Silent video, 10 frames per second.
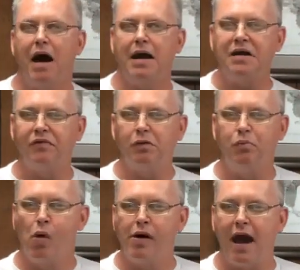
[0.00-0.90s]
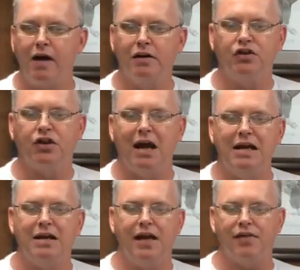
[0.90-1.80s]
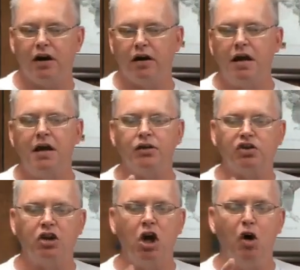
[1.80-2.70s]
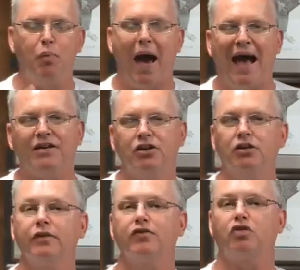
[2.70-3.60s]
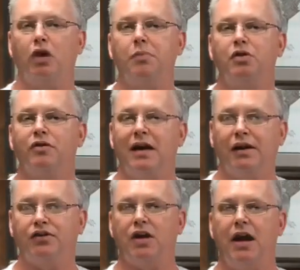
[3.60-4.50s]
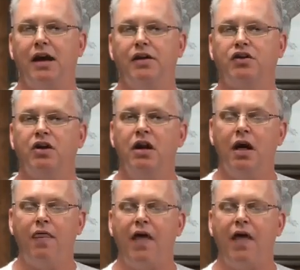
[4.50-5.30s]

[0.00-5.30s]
might even point out and say that there is no passage of Scripture that says,